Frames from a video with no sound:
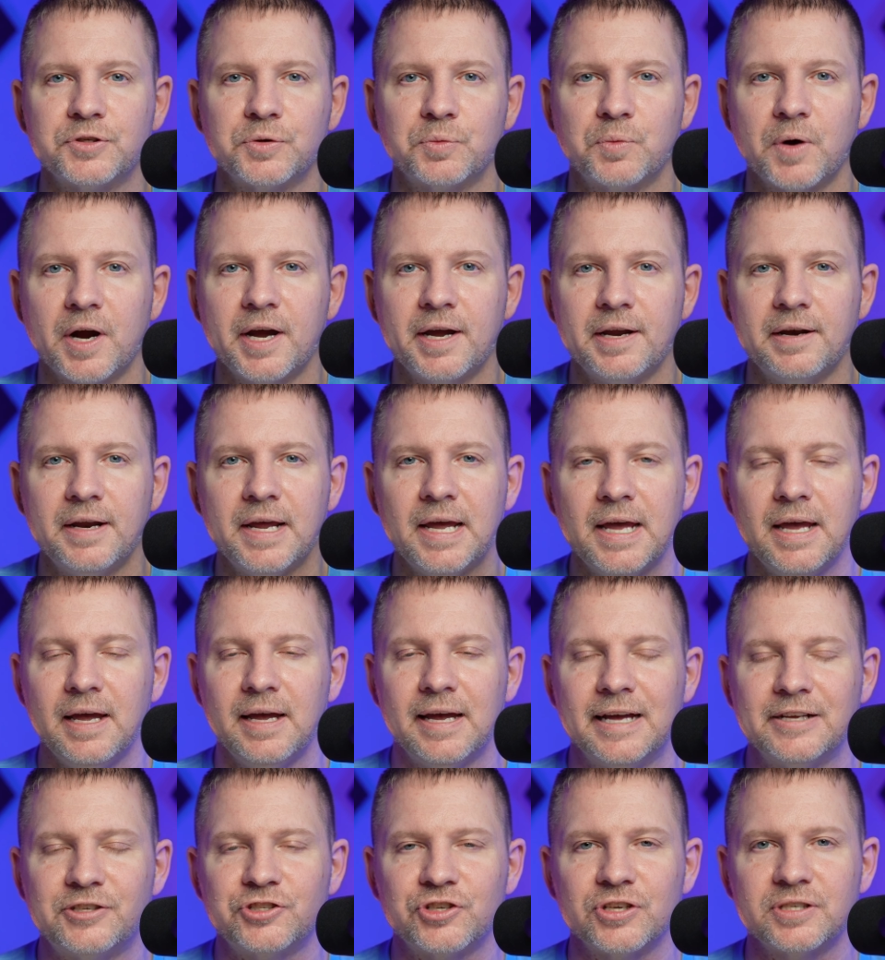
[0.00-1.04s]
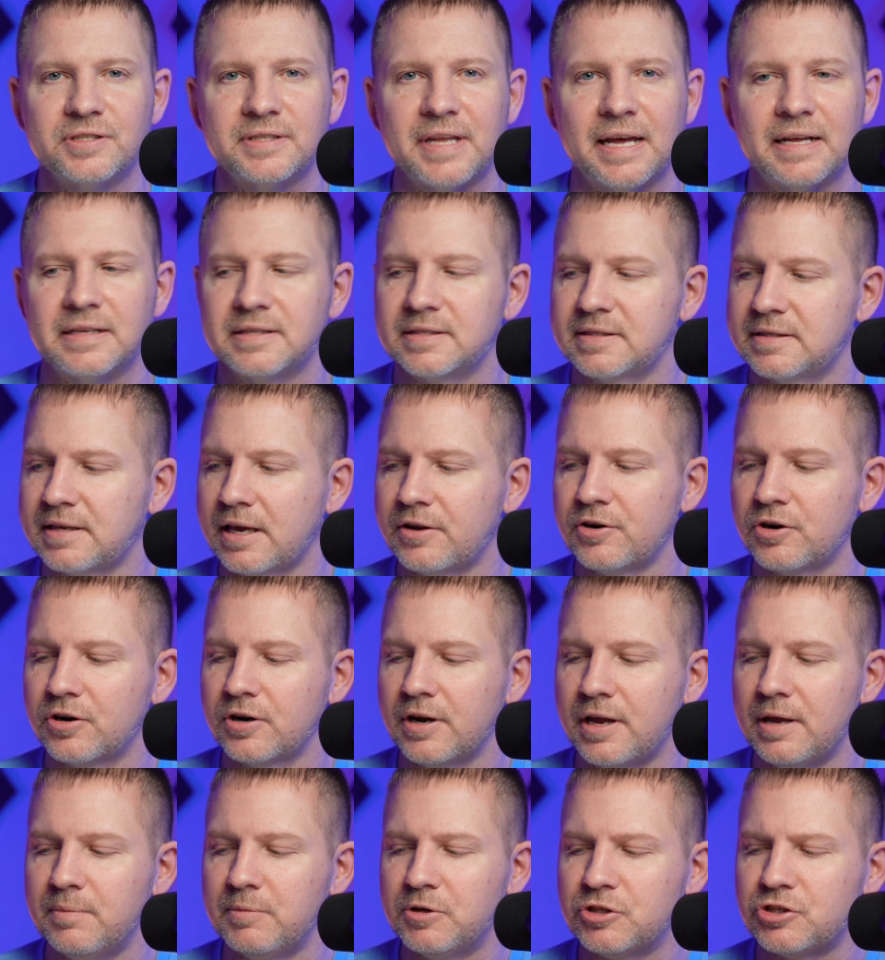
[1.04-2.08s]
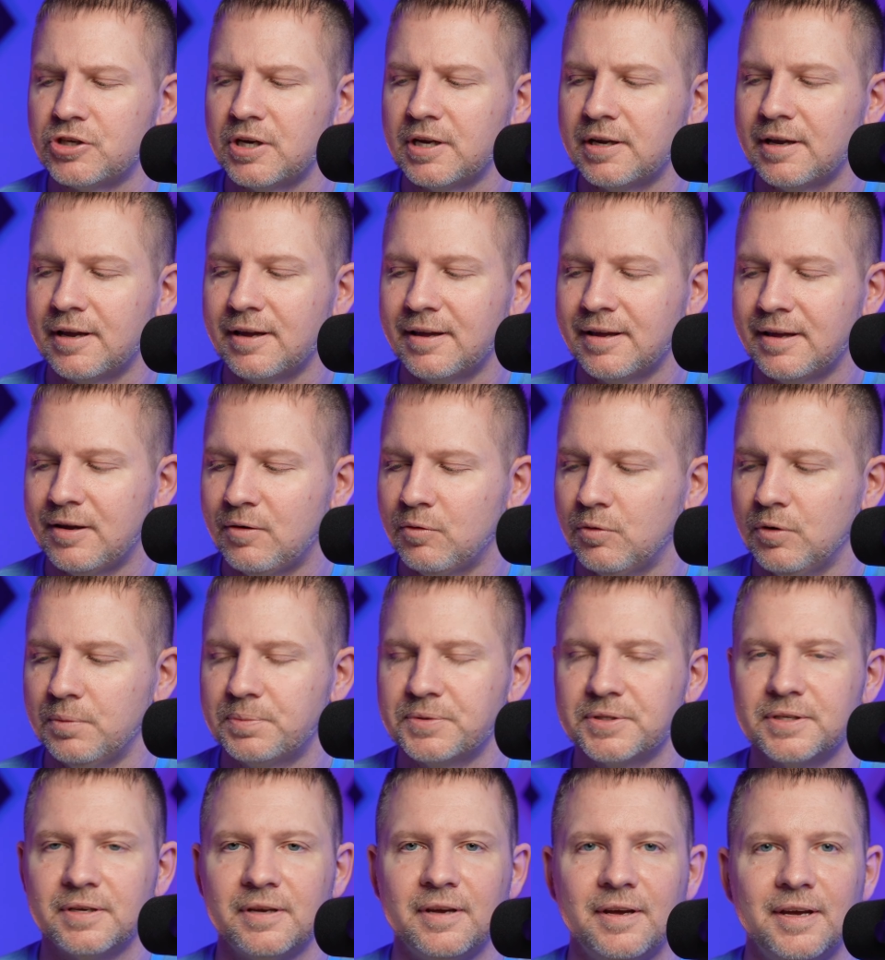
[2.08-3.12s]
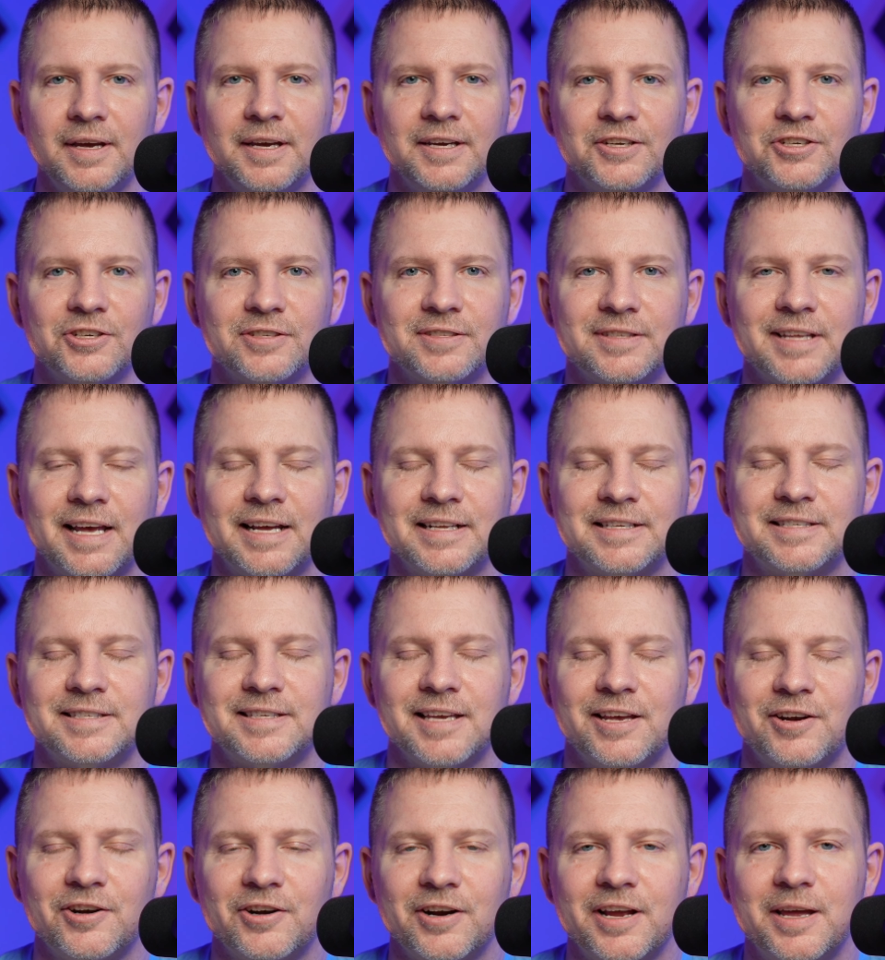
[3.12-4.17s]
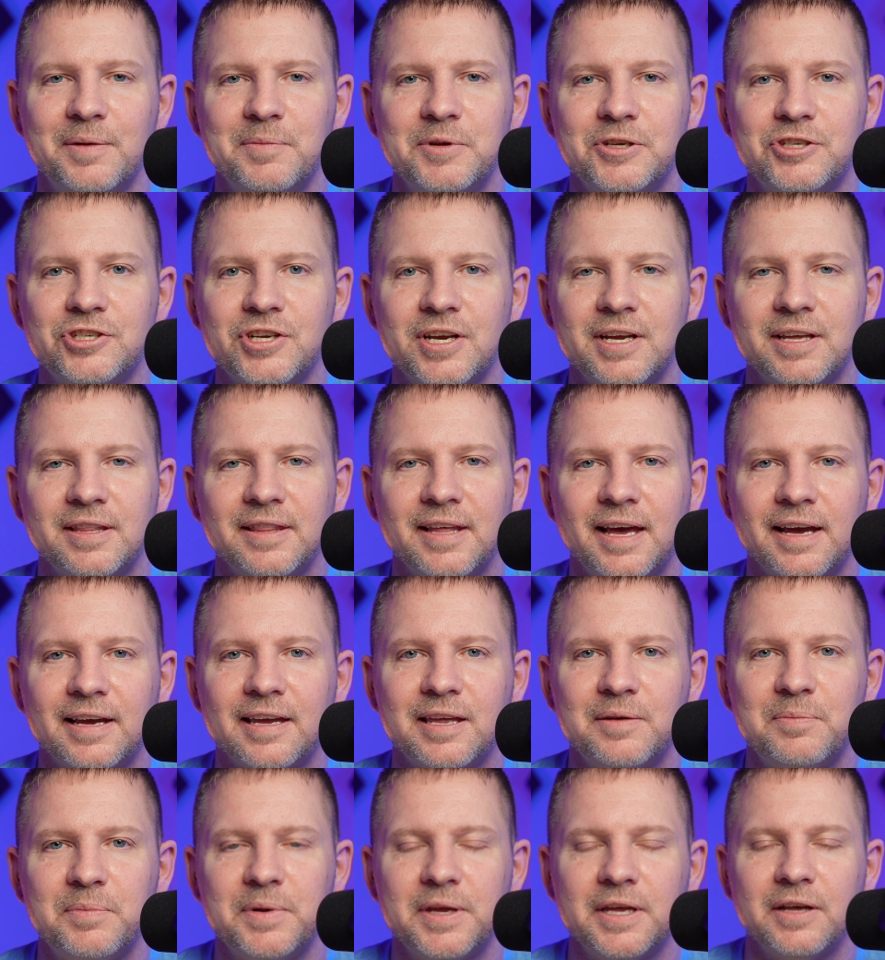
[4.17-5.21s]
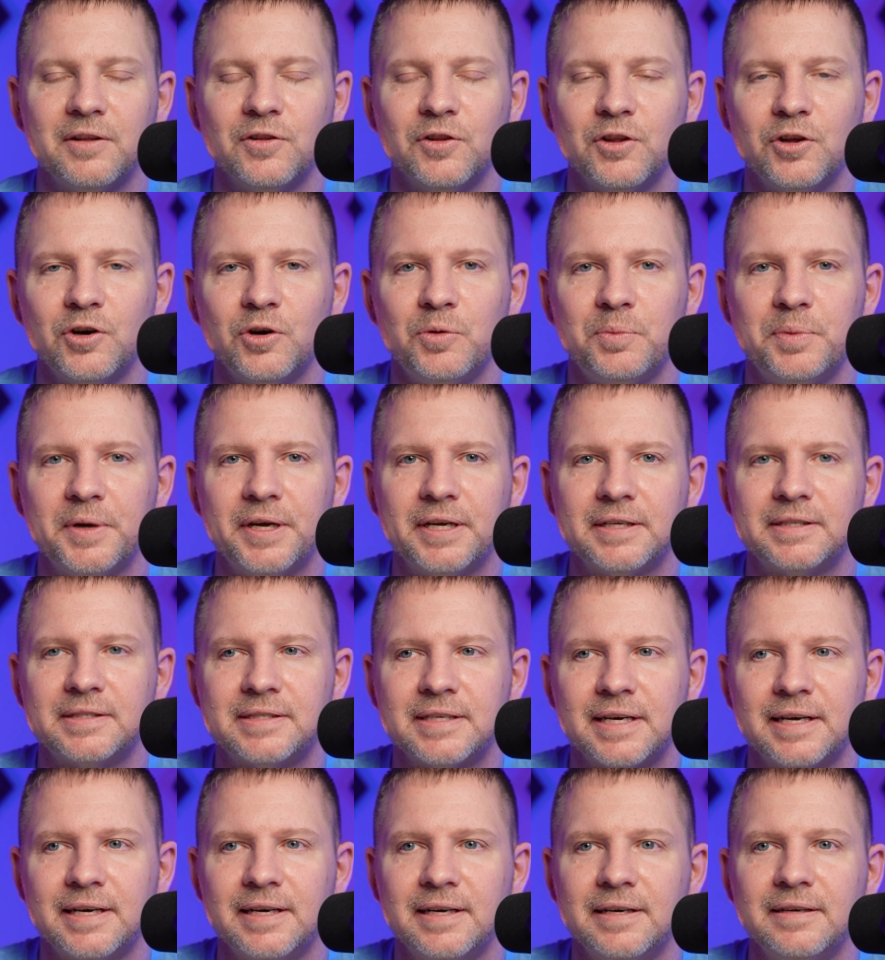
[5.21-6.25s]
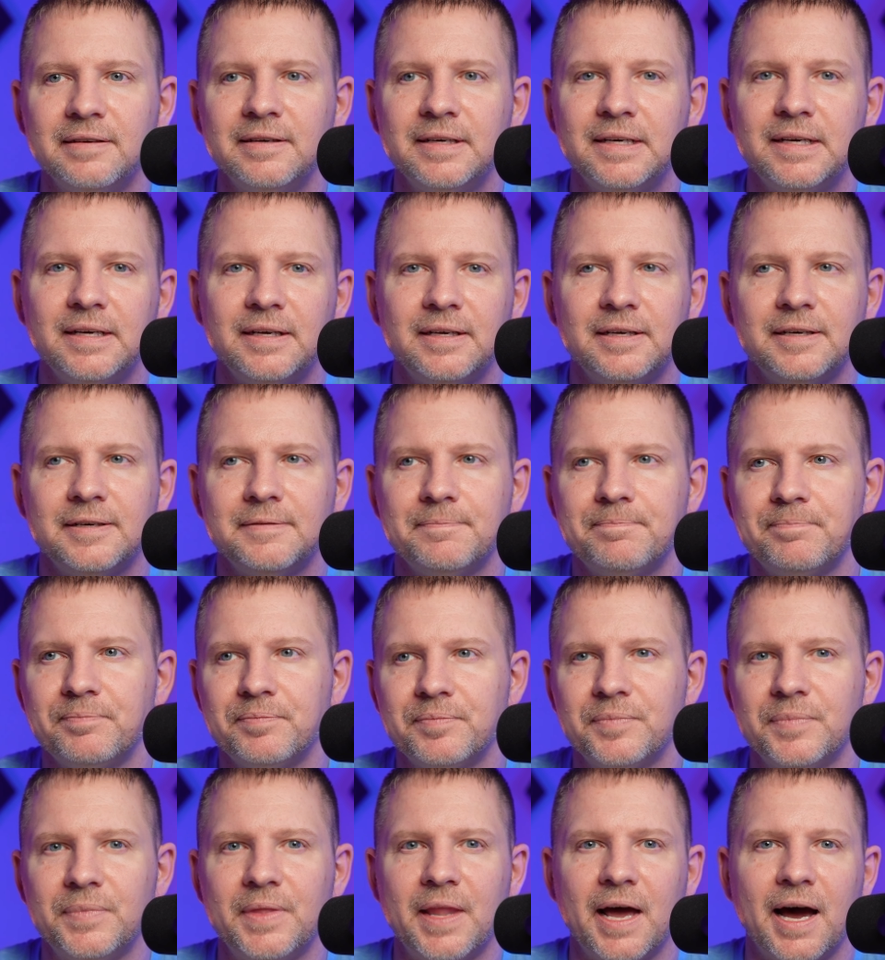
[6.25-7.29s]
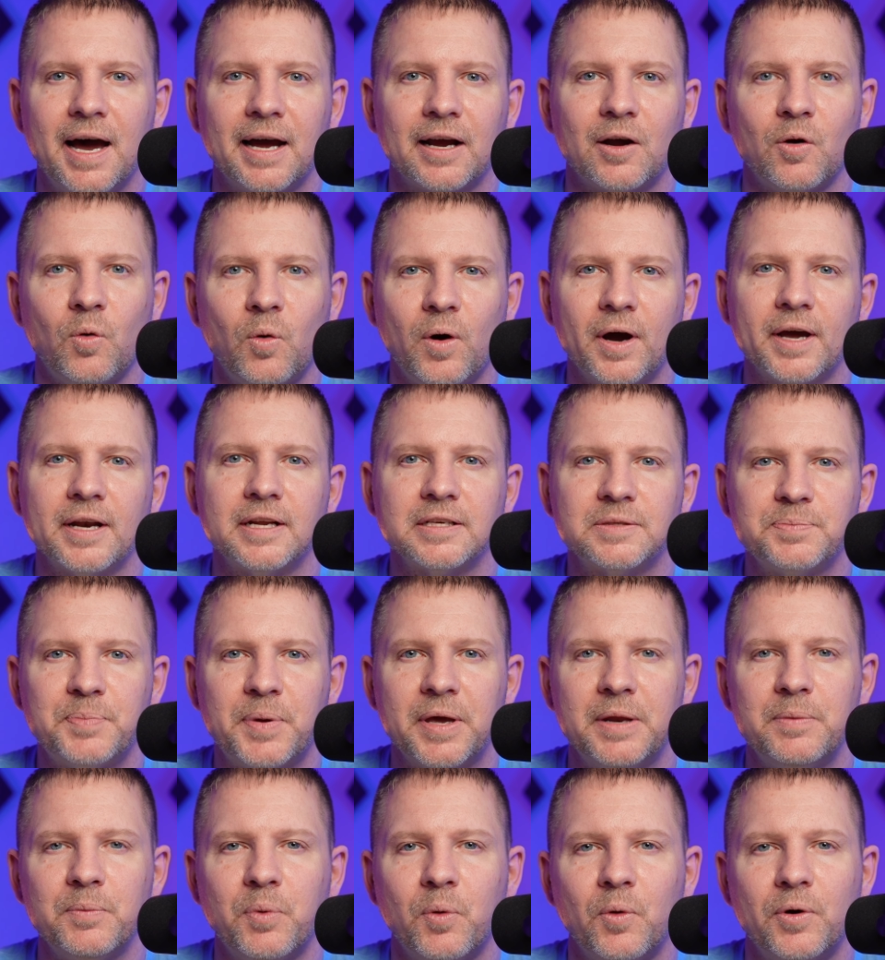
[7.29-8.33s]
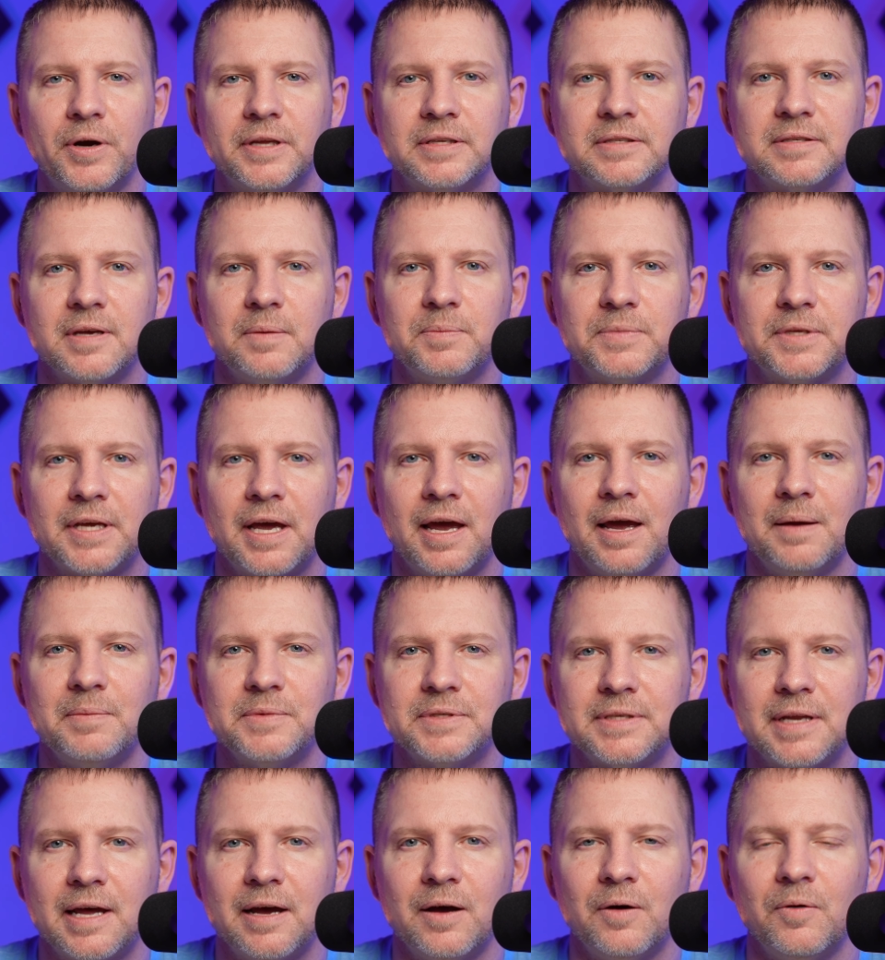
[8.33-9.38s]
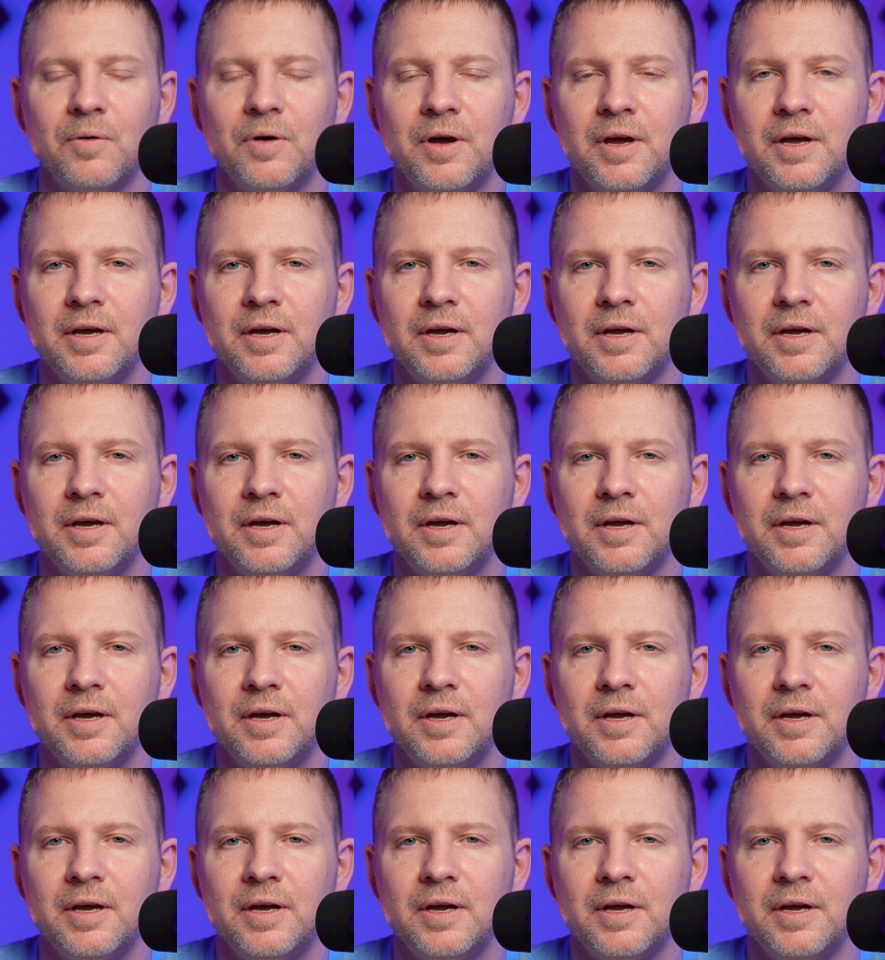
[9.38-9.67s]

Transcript: to right. It's just that center imaging, whoops, just that center imaging that can be a little bit uh, not quite as pinpoint sometimes. Now,